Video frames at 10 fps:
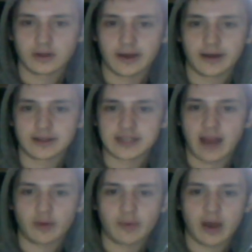
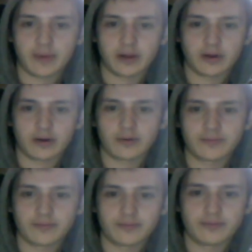Time remapping or
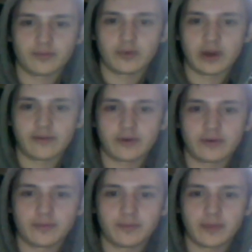
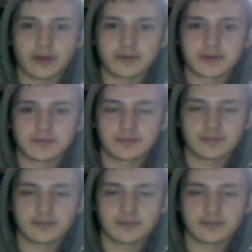whatever else